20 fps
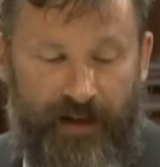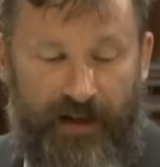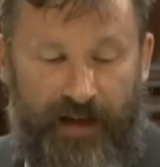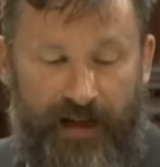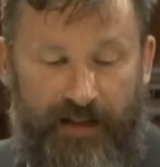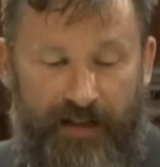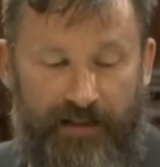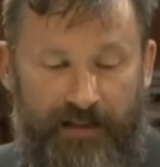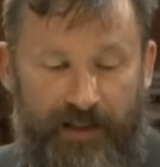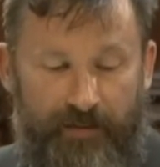
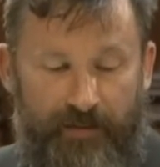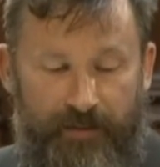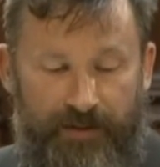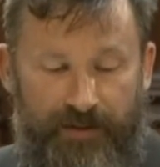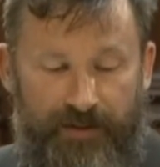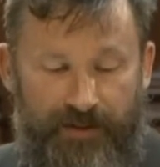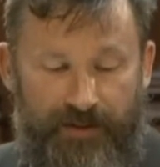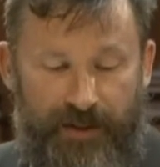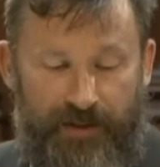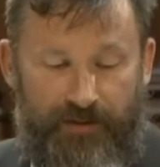Alzheimer's
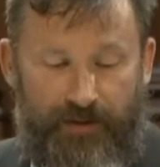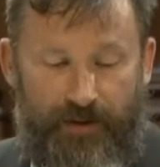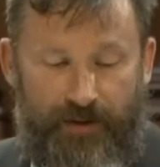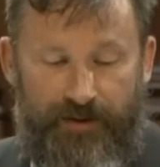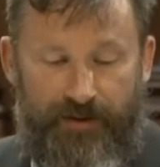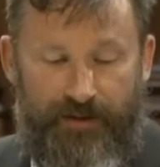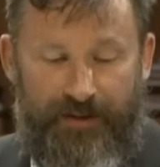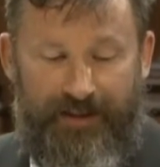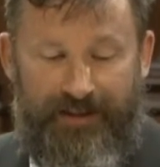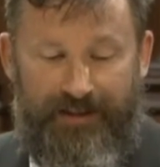disease
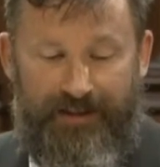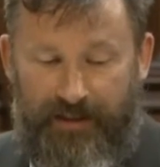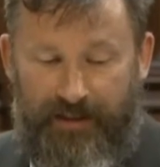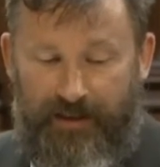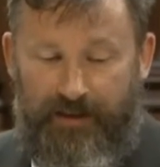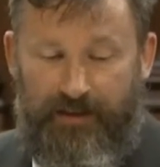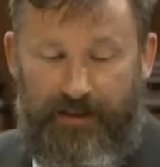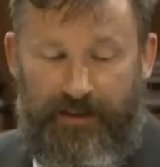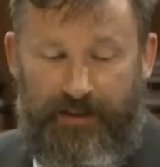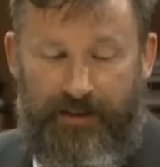rose to the
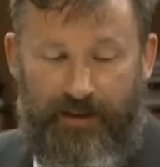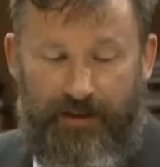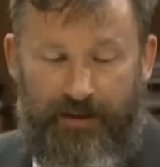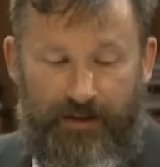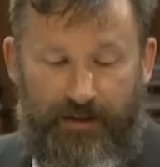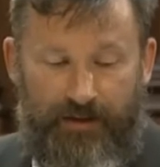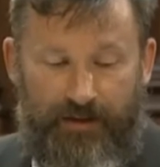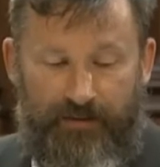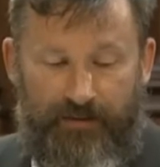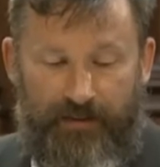6th leading
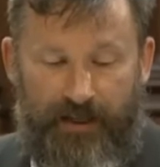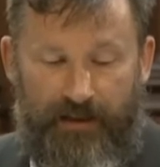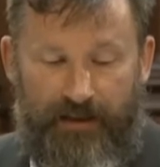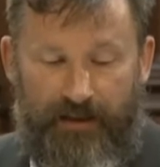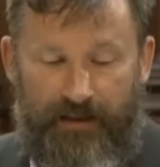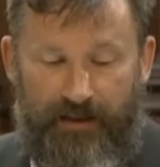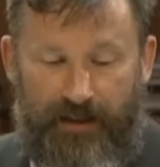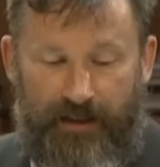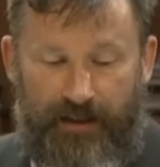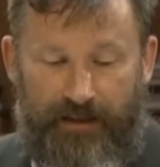cause of death
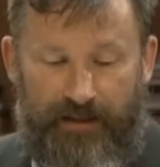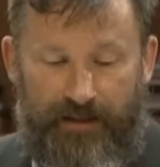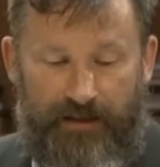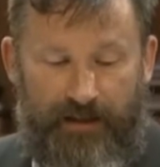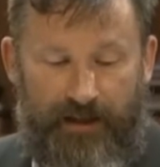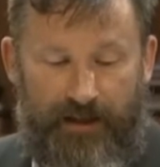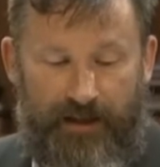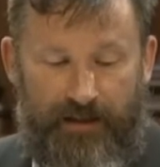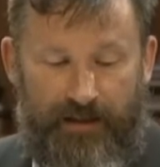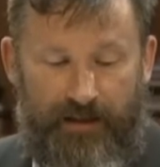in the United
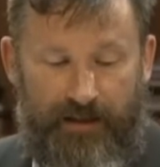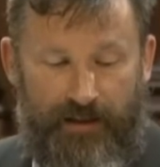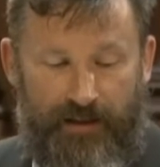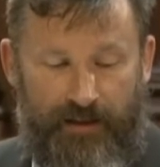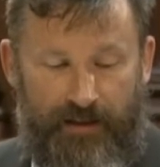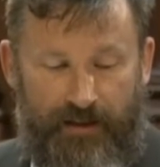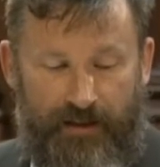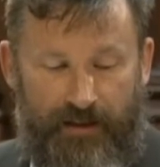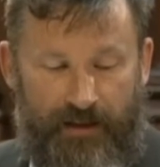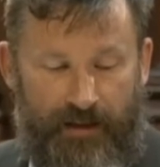States
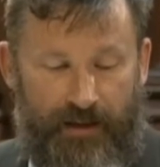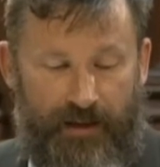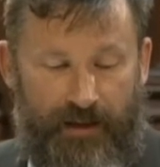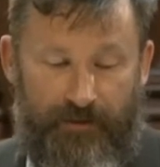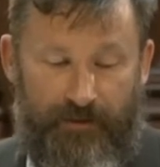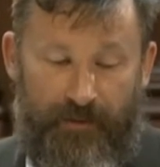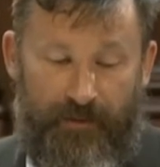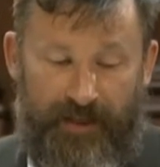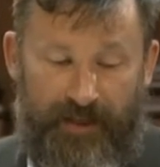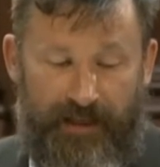
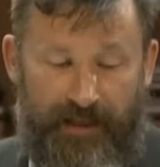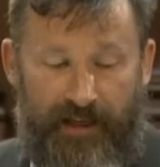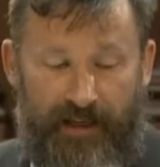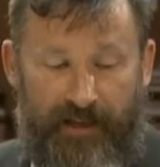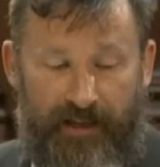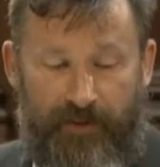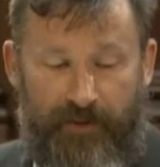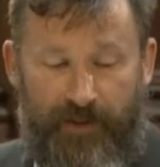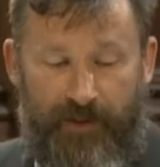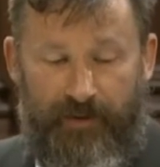from the
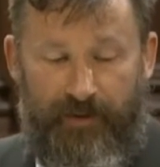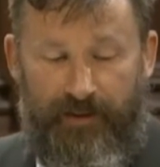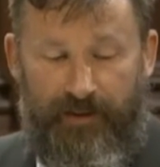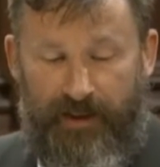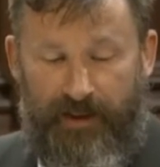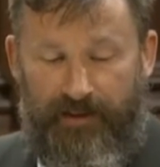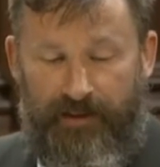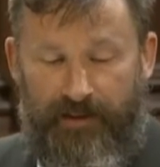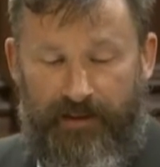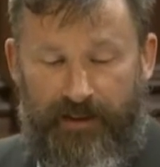8th between
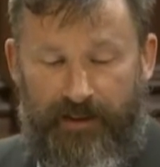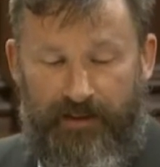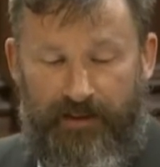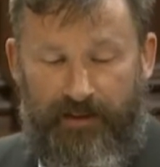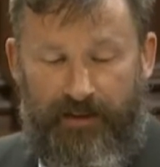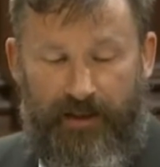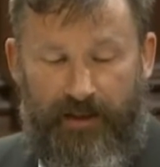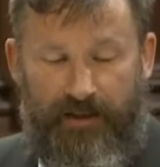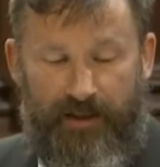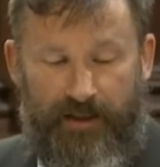
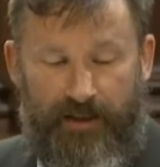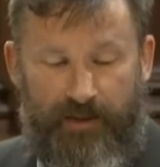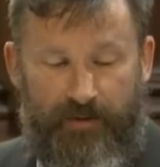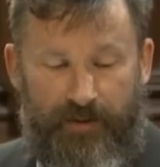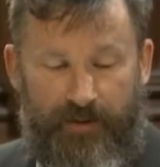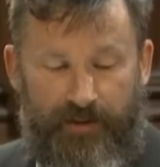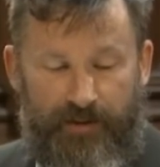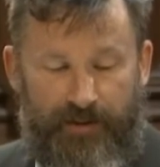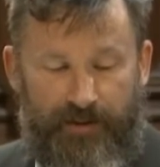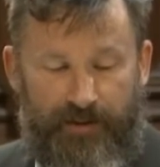1999 and
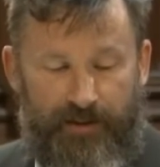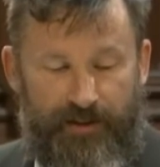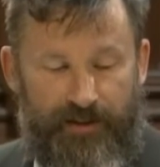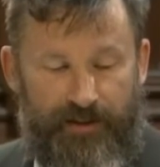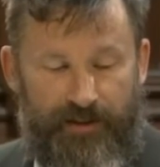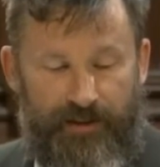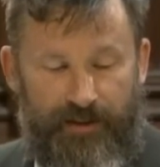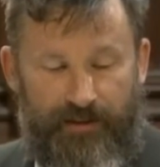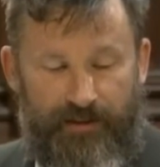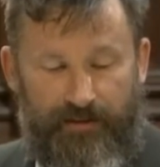
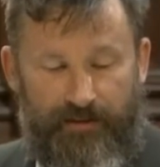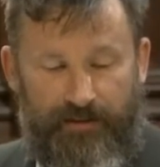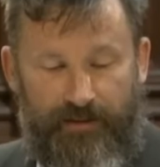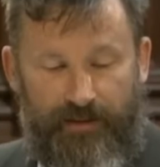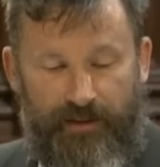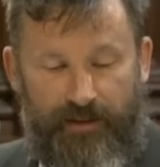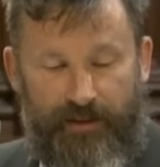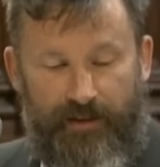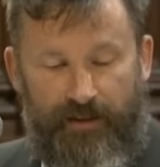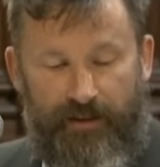2013.
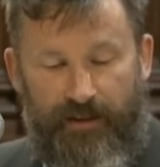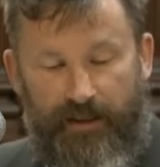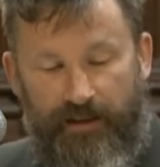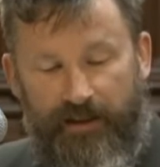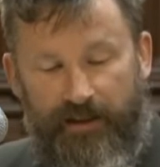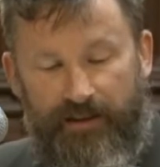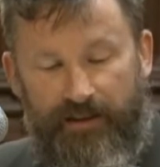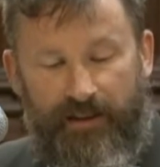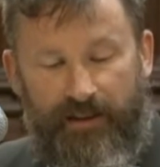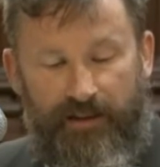In
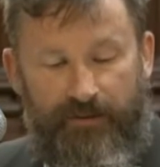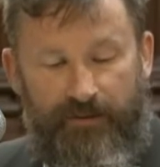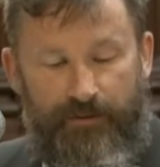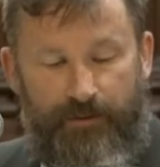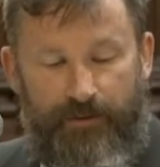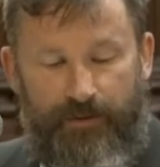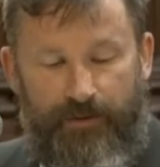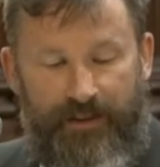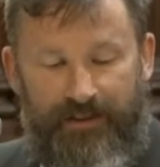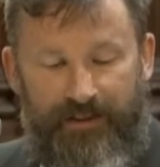
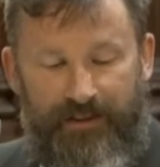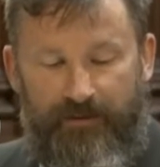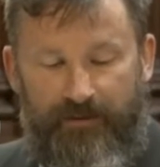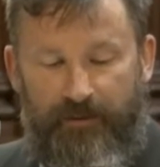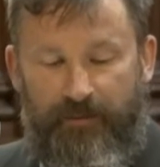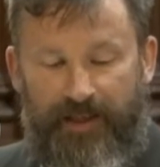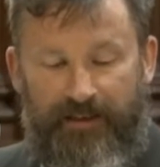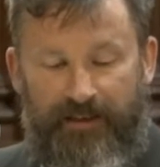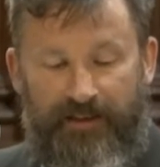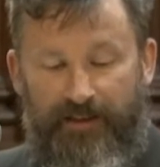1994, it didn't
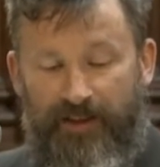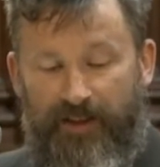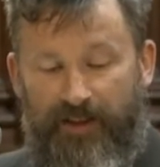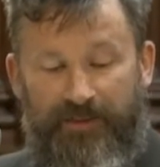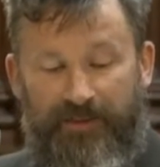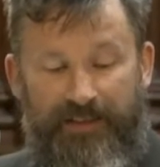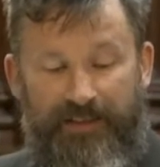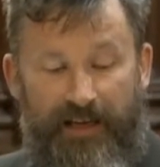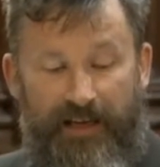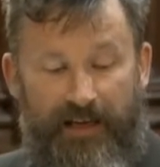even make the top
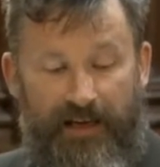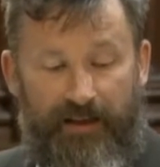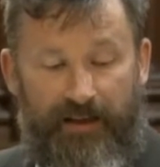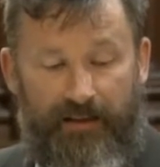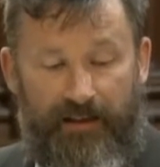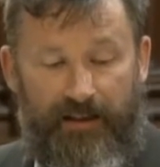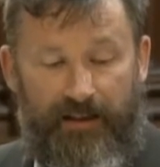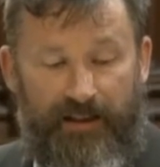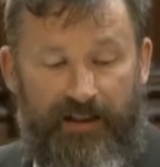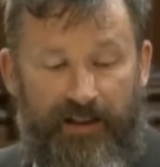10.
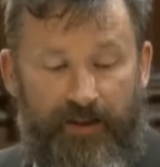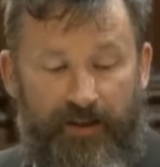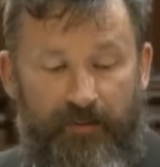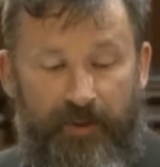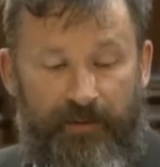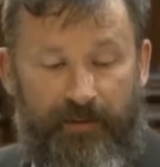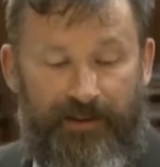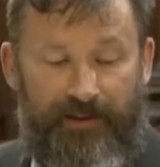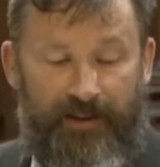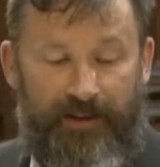Now
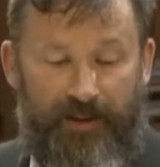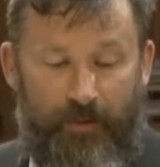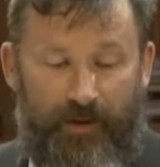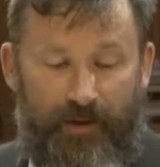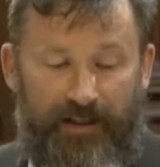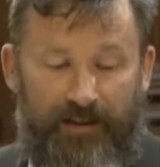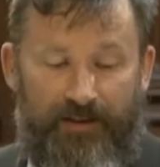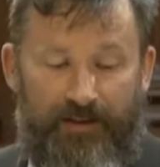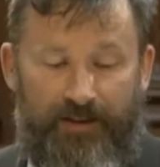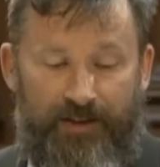people in their
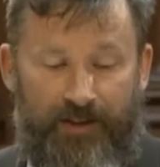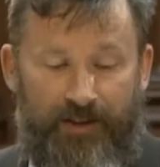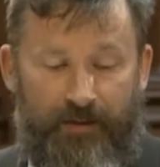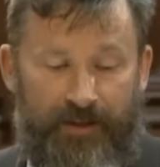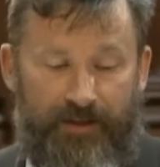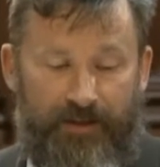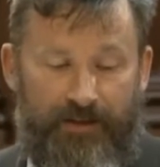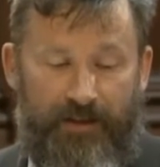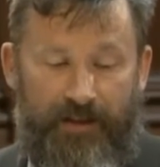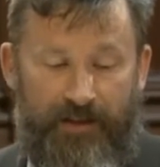20s are
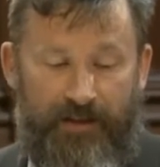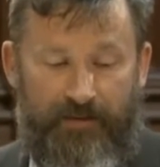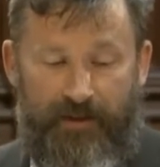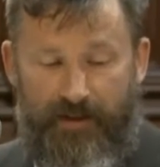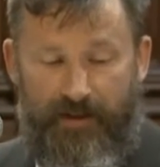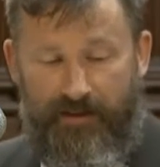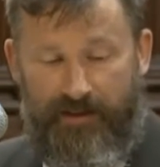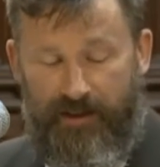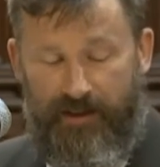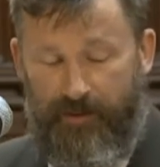showing signs of
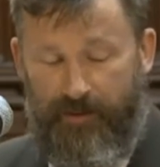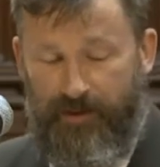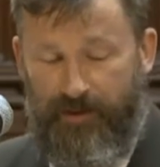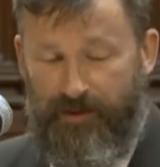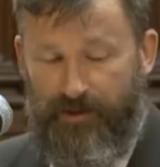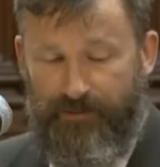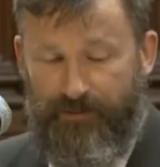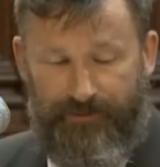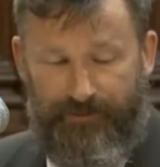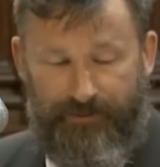Alzheimer's.